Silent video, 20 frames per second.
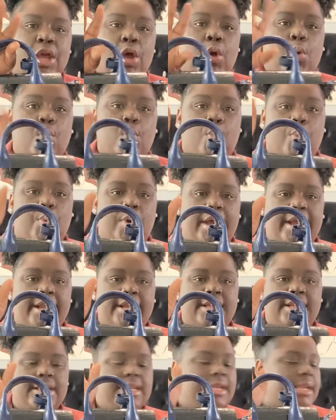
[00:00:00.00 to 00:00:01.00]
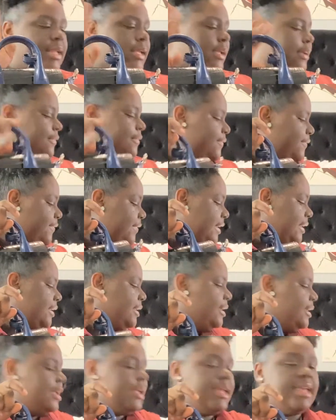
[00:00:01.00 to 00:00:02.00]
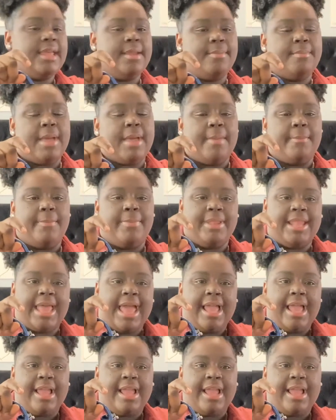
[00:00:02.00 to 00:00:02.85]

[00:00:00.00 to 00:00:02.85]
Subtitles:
what can fit in my black